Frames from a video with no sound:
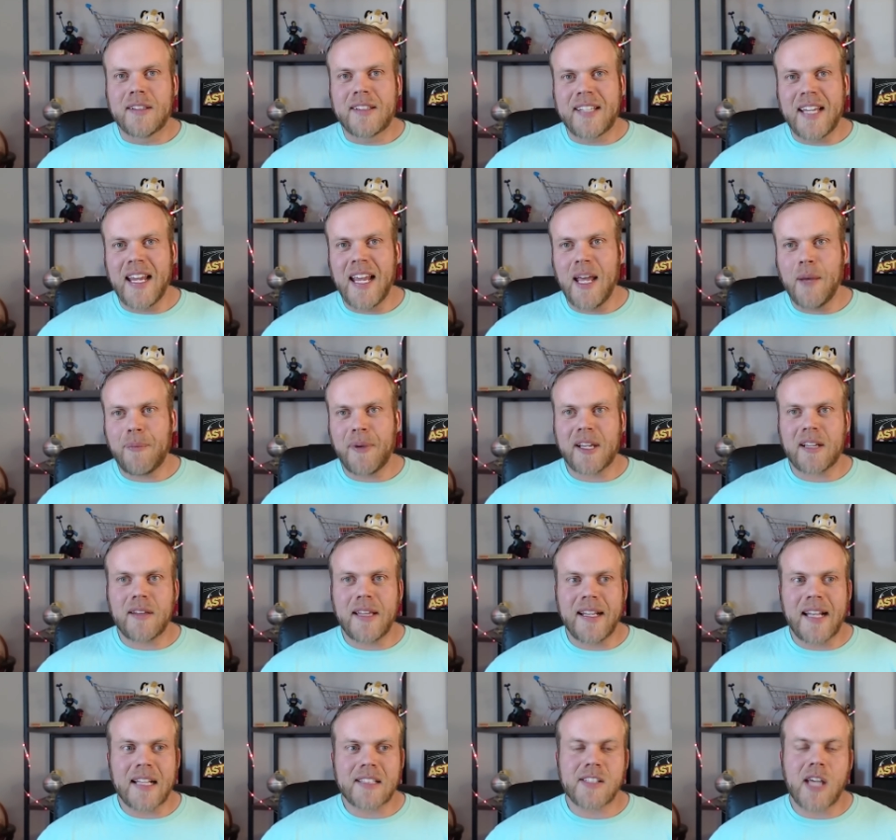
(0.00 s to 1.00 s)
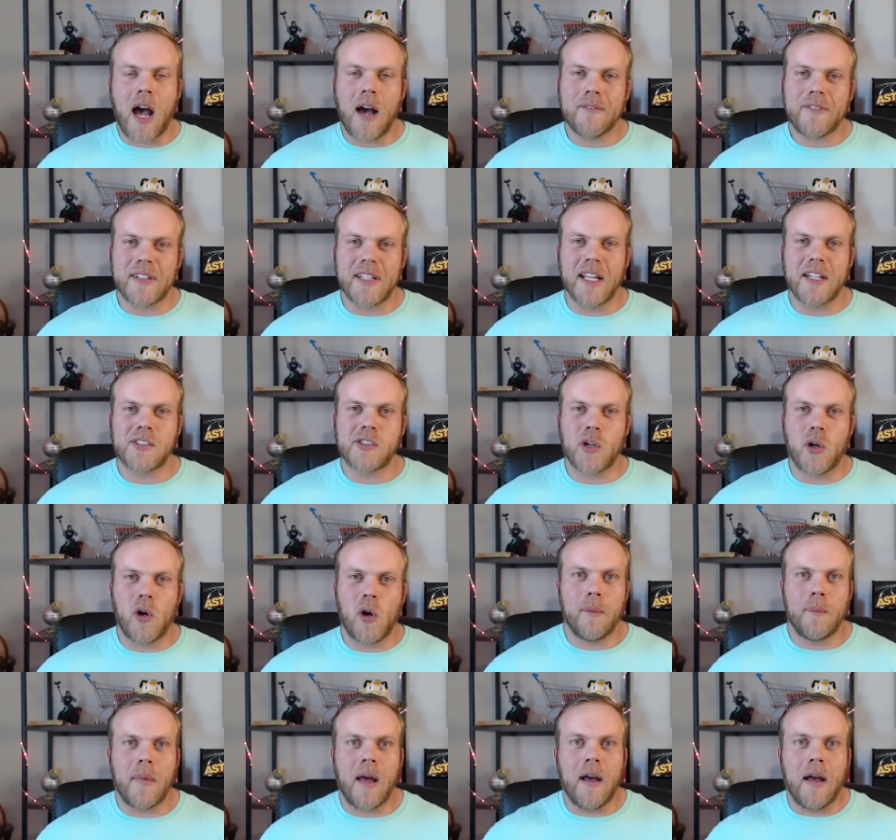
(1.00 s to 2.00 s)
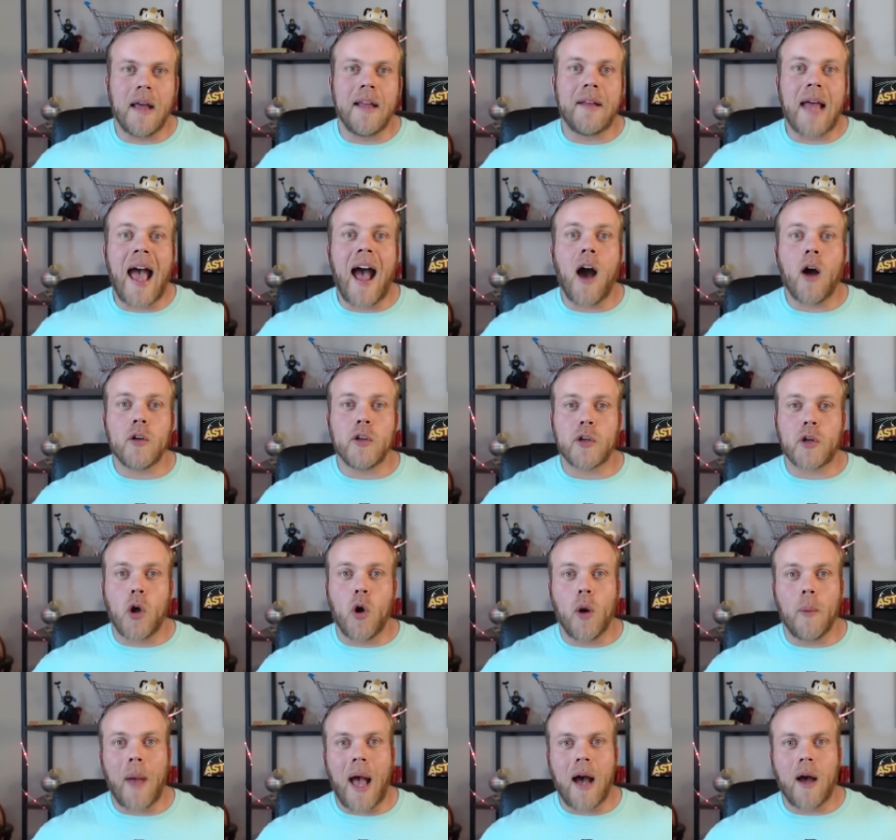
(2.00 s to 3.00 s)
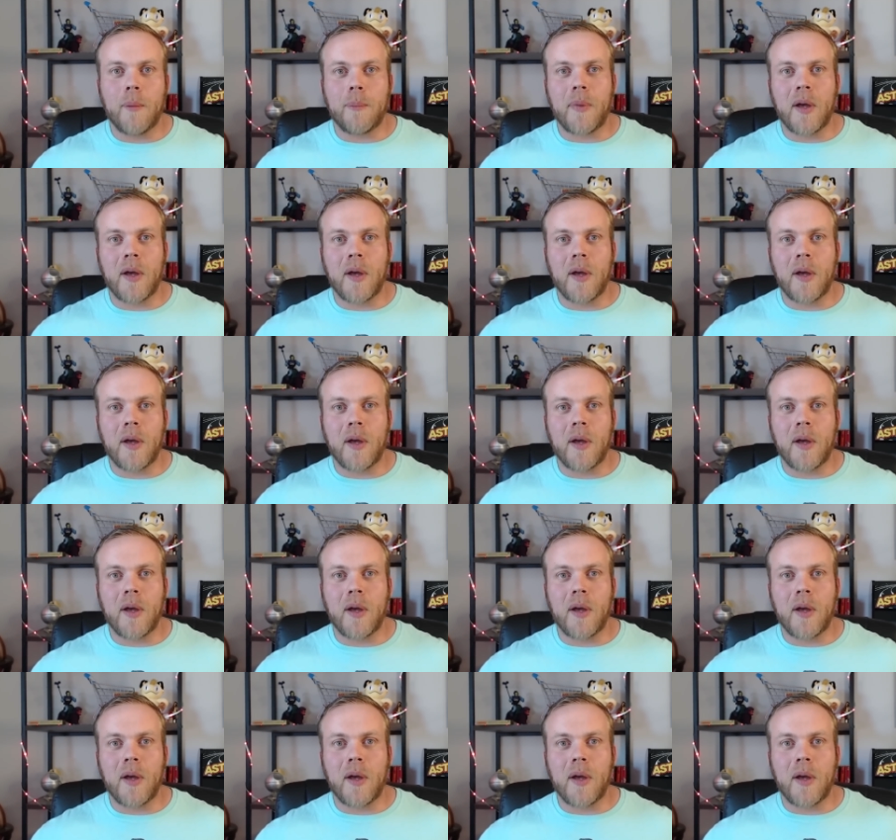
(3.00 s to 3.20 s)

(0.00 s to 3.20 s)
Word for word: typically that's confidential and how you go about it.